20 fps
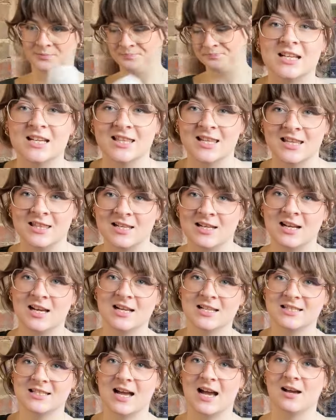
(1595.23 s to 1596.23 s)
And then the
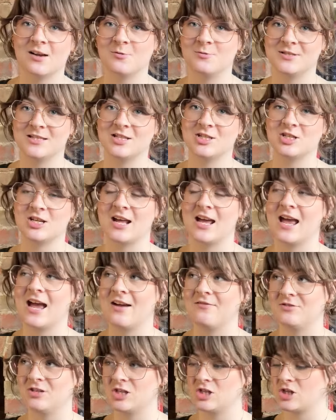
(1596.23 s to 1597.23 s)
last acquisition I
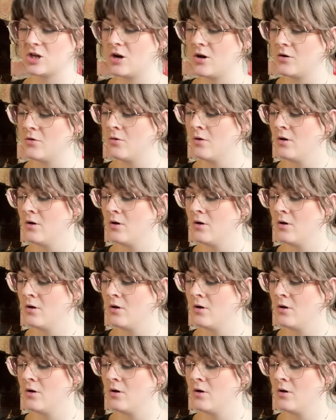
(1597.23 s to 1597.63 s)
have to show